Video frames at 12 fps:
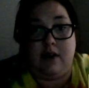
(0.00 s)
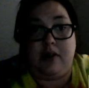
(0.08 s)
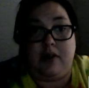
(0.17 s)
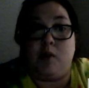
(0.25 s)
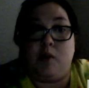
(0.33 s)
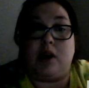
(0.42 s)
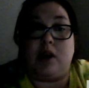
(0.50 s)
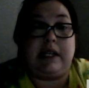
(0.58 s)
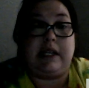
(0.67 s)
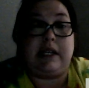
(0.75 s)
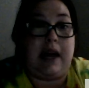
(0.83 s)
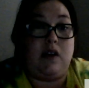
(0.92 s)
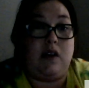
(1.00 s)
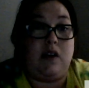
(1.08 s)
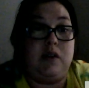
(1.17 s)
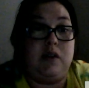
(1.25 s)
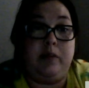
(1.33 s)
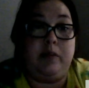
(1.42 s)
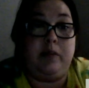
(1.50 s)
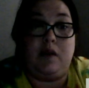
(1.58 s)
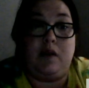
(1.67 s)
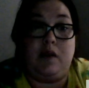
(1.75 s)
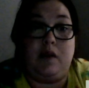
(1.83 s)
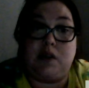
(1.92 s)
They work together to
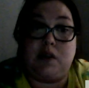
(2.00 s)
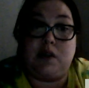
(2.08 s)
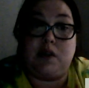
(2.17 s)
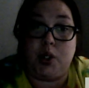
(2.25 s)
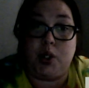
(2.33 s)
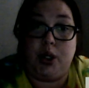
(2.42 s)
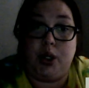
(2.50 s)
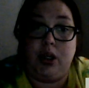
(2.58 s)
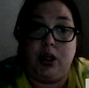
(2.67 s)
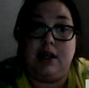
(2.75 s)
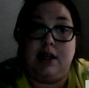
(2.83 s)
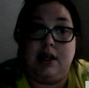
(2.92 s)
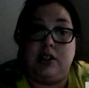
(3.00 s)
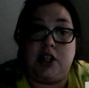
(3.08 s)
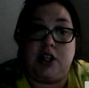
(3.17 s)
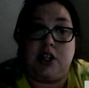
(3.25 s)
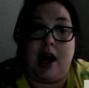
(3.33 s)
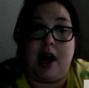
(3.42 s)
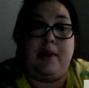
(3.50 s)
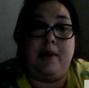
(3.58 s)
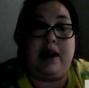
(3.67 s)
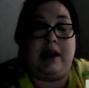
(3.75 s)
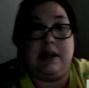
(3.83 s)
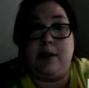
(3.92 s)
improve social, job,
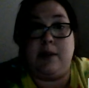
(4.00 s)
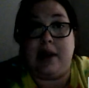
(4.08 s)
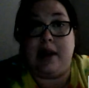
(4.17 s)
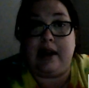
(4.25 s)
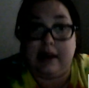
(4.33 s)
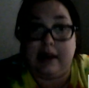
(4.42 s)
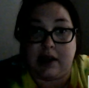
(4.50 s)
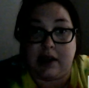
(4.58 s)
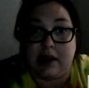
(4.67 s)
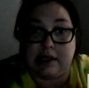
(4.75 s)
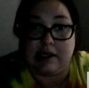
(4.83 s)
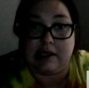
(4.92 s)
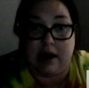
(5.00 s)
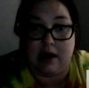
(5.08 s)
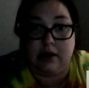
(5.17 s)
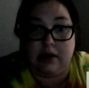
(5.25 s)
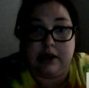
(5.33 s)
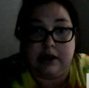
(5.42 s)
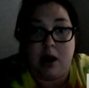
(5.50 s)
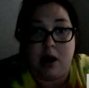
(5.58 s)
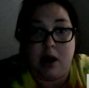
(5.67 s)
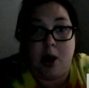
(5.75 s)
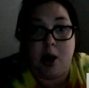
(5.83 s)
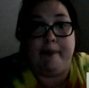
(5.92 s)
and independent living skills.
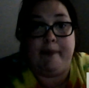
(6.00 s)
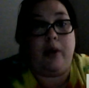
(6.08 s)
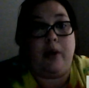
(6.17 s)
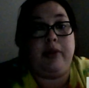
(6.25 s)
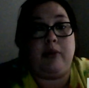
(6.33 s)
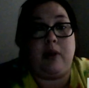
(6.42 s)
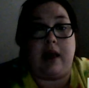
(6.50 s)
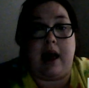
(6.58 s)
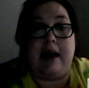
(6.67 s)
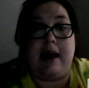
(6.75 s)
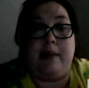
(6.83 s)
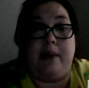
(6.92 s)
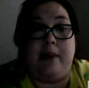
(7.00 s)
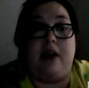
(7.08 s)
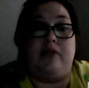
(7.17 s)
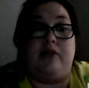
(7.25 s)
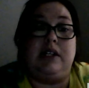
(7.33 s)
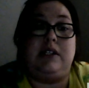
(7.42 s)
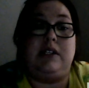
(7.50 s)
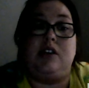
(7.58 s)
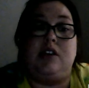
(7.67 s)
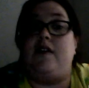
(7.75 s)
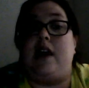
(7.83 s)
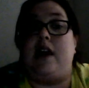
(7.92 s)
Both rely upon
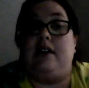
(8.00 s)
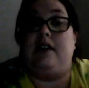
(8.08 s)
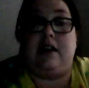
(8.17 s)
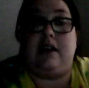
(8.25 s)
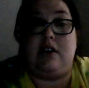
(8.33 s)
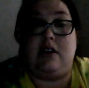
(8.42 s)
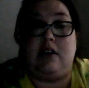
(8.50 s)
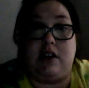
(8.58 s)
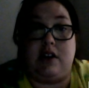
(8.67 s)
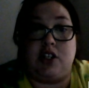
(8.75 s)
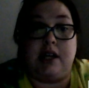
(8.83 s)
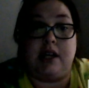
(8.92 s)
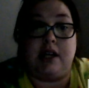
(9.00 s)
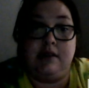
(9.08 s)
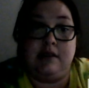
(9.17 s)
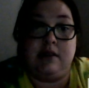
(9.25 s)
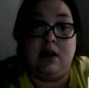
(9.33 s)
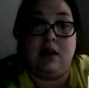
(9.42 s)
research-validated interventions.